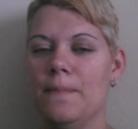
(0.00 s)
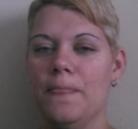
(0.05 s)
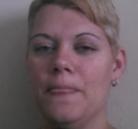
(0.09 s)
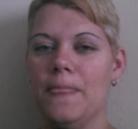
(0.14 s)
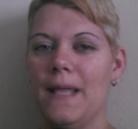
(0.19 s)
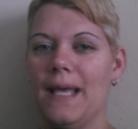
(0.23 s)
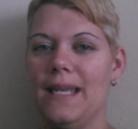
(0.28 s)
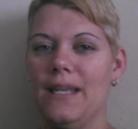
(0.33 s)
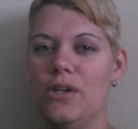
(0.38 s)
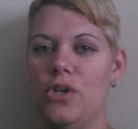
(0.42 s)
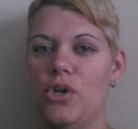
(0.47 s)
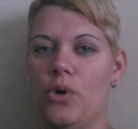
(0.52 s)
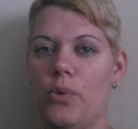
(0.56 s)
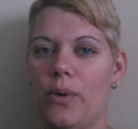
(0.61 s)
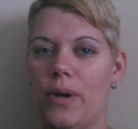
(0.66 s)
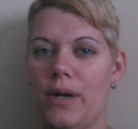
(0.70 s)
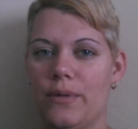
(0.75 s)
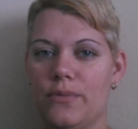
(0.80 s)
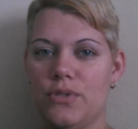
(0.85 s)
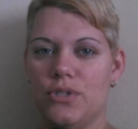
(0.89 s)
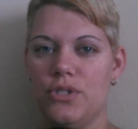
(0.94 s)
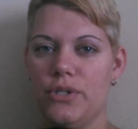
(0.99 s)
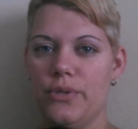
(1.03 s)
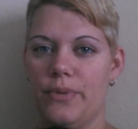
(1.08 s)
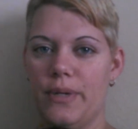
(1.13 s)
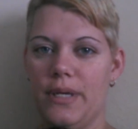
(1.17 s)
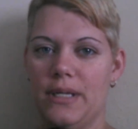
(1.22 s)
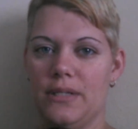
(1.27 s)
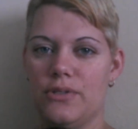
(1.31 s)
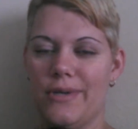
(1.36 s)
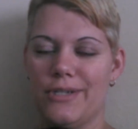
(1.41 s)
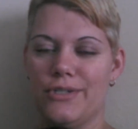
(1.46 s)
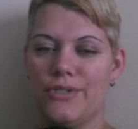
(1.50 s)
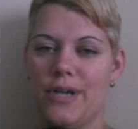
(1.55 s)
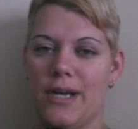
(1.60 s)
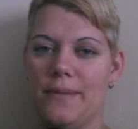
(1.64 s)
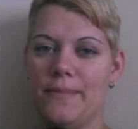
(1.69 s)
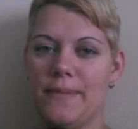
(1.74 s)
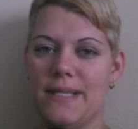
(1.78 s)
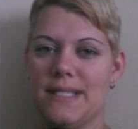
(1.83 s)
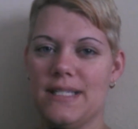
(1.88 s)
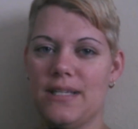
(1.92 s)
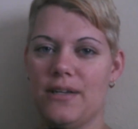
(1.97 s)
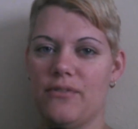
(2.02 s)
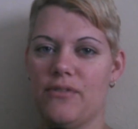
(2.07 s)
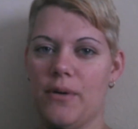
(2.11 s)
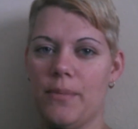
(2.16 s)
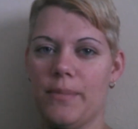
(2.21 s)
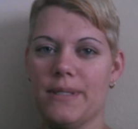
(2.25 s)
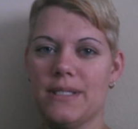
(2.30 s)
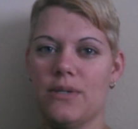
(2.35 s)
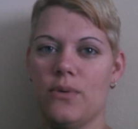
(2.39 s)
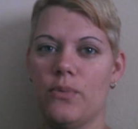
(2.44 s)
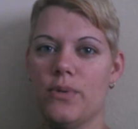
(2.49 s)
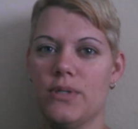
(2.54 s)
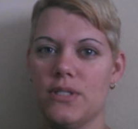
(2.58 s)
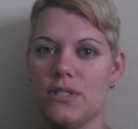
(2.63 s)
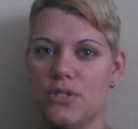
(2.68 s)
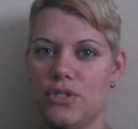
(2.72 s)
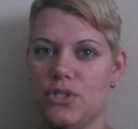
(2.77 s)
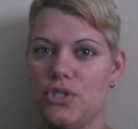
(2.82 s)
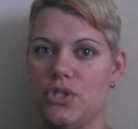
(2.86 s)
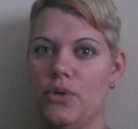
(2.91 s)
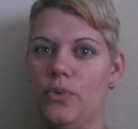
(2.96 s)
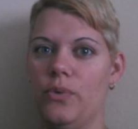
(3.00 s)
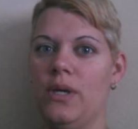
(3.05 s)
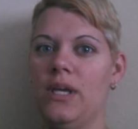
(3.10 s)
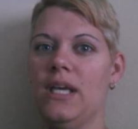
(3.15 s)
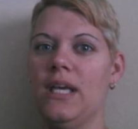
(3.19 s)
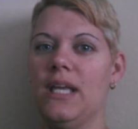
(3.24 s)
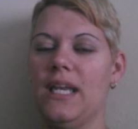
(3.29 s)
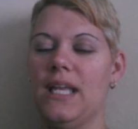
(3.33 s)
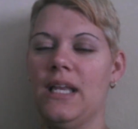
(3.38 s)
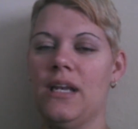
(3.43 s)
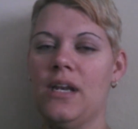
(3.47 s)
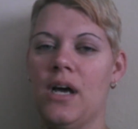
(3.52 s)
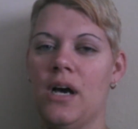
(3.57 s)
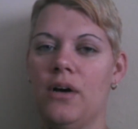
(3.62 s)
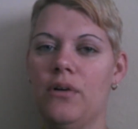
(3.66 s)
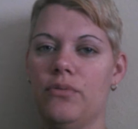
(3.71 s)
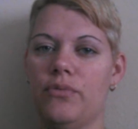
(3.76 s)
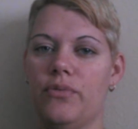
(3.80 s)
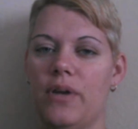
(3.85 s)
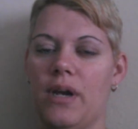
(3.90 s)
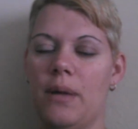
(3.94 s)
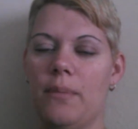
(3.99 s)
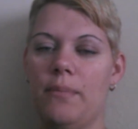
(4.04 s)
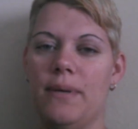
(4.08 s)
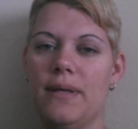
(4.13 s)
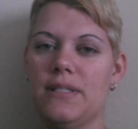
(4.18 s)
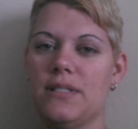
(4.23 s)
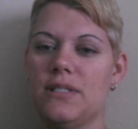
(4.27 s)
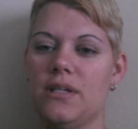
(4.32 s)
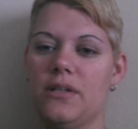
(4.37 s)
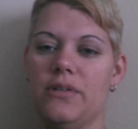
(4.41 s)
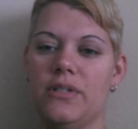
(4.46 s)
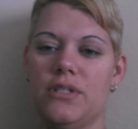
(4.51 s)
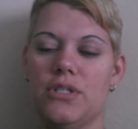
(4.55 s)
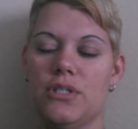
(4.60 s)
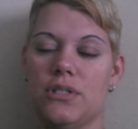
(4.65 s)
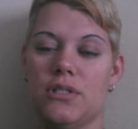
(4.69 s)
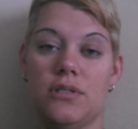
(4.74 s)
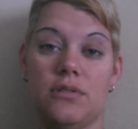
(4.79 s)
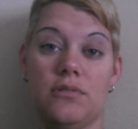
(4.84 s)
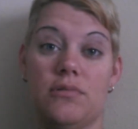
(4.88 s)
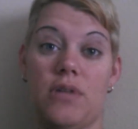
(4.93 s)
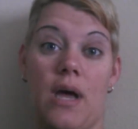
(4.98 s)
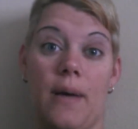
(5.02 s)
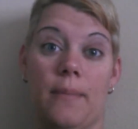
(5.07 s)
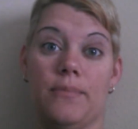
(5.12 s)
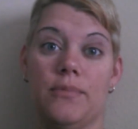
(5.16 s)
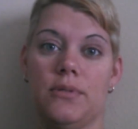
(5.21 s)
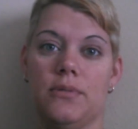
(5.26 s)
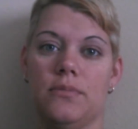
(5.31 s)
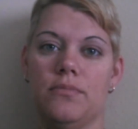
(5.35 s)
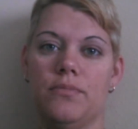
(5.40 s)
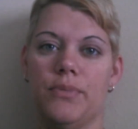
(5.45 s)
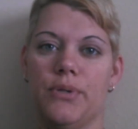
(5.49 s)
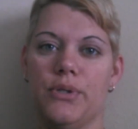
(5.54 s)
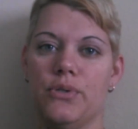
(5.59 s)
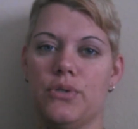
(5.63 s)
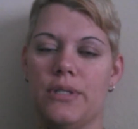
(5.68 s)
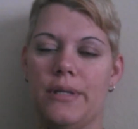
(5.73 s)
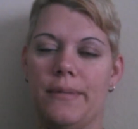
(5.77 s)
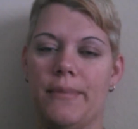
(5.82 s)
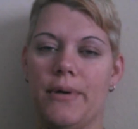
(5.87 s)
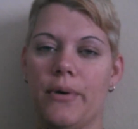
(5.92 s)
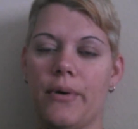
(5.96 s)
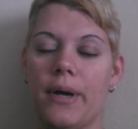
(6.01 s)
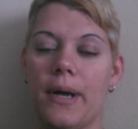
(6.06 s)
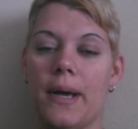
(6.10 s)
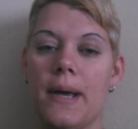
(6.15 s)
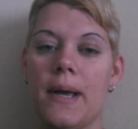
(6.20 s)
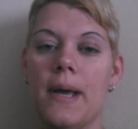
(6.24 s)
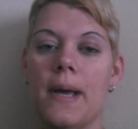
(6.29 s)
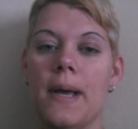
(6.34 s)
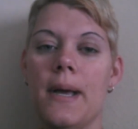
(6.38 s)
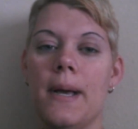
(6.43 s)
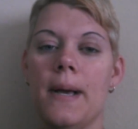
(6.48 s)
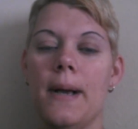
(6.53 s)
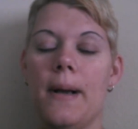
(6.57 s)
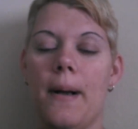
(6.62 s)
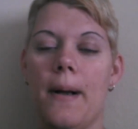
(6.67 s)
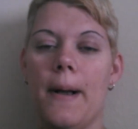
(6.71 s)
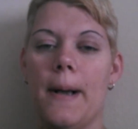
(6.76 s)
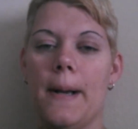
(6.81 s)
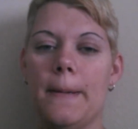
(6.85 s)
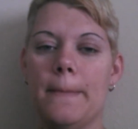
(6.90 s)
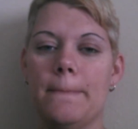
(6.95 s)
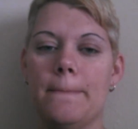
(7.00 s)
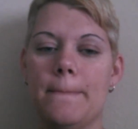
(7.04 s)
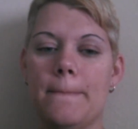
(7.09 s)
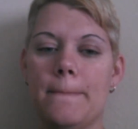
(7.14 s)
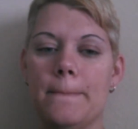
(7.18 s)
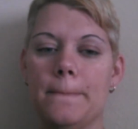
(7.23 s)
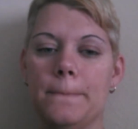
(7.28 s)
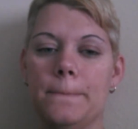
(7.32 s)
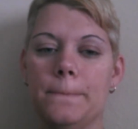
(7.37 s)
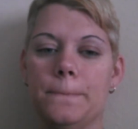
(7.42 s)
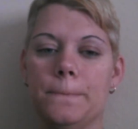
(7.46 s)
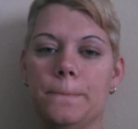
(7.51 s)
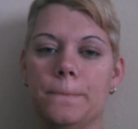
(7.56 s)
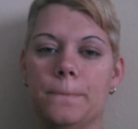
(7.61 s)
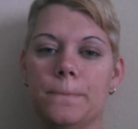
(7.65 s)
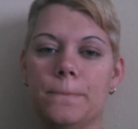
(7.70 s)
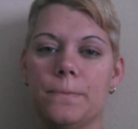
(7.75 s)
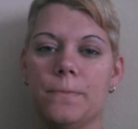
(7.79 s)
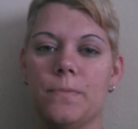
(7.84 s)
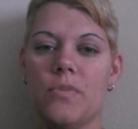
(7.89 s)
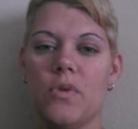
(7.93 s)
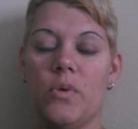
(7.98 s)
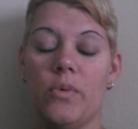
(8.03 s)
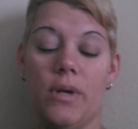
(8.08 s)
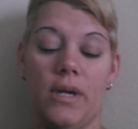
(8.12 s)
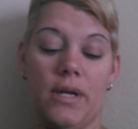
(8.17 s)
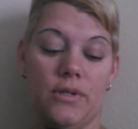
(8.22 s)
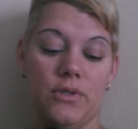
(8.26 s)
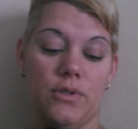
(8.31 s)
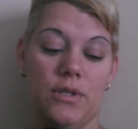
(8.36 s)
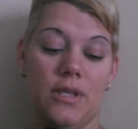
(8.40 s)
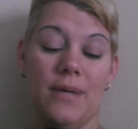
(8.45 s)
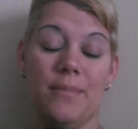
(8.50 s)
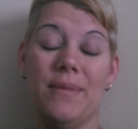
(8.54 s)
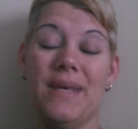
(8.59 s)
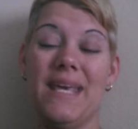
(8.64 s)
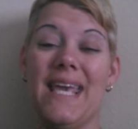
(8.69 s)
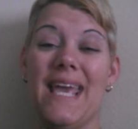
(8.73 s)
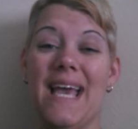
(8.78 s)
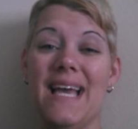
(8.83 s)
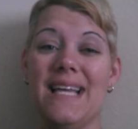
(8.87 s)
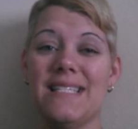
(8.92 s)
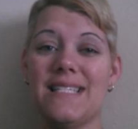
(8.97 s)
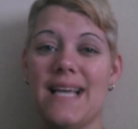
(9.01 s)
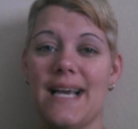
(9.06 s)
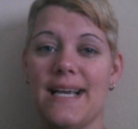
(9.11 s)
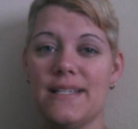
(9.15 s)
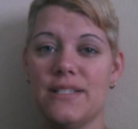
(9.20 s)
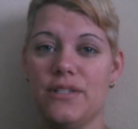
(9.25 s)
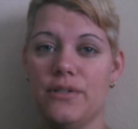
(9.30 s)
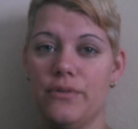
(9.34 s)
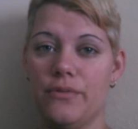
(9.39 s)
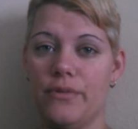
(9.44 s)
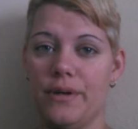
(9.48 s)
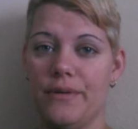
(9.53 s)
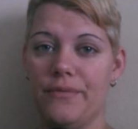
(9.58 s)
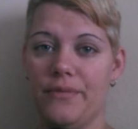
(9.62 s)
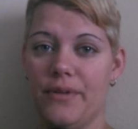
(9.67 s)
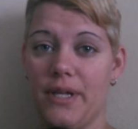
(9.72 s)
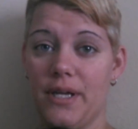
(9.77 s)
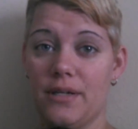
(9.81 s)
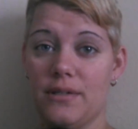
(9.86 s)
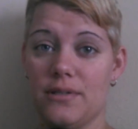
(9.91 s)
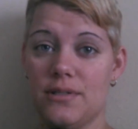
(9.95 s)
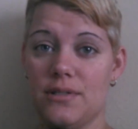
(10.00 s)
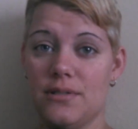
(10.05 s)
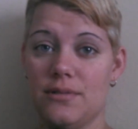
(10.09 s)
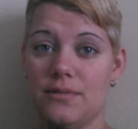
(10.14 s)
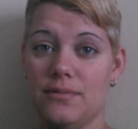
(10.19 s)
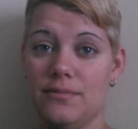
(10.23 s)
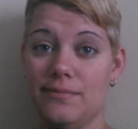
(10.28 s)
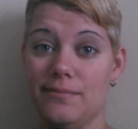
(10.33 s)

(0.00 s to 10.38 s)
didn't know what I was doing, so I dried myself up because I wasn't doing it enough, and I basically just stopped producing milk. What else with him? He has acid reflux,